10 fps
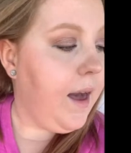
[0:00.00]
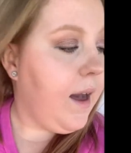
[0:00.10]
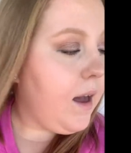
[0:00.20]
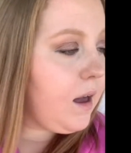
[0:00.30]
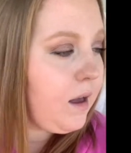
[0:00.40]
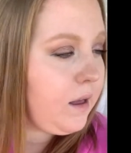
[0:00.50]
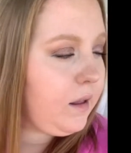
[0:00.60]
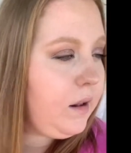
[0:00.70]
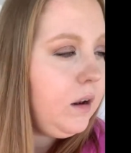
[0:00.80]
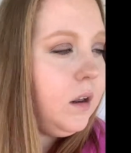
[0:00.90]

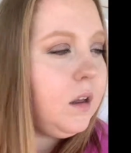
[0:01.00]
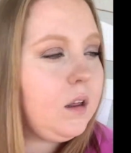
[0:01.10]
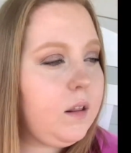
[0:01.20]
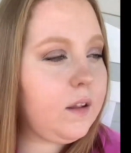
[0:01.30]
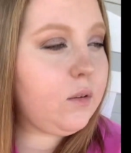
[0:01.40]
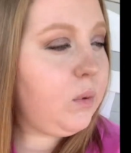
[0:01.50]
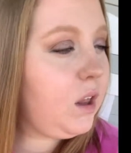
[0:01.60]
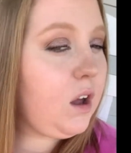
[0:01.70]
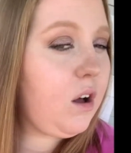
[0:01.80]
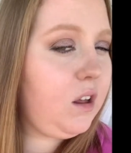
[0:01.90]
And that's
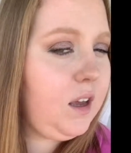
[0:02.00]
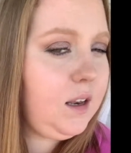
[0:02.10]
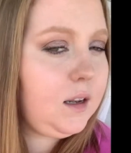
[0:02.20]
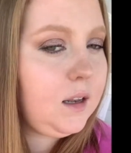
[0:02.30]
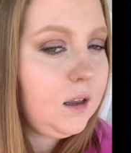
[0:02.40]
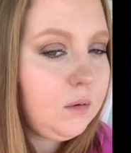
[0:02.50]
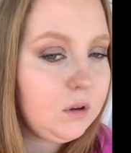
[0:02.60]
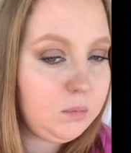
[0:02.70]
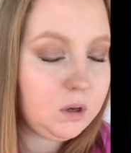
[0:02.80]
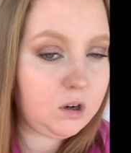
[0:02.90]
really all he did
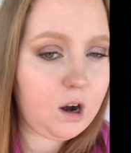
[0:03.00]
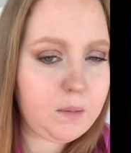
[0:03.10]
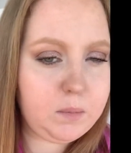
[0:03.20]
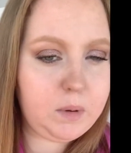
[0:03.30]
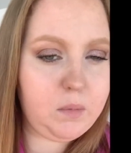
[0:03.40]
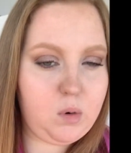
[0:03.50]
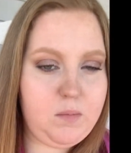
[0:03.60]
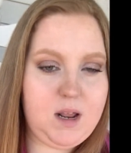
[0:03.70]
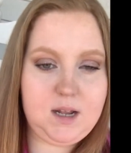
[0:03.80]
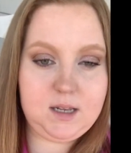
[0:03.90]
was prescribe me more
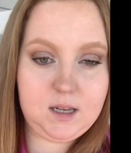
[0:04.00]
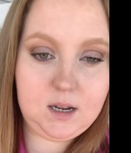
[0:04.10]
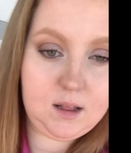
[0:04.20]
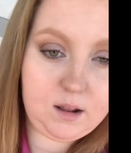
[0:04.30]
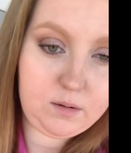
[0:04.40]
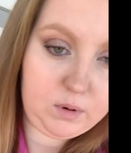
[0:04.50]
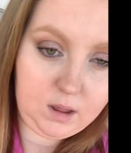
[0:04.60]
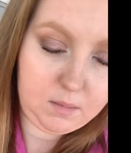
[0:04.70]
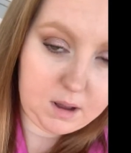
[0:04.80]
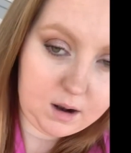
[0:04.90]
medicine and that's
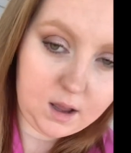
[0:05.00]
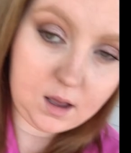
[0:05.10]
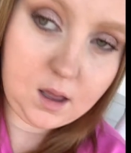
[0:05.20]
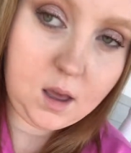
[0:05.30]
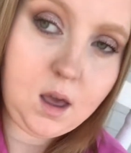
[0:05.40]
really about it.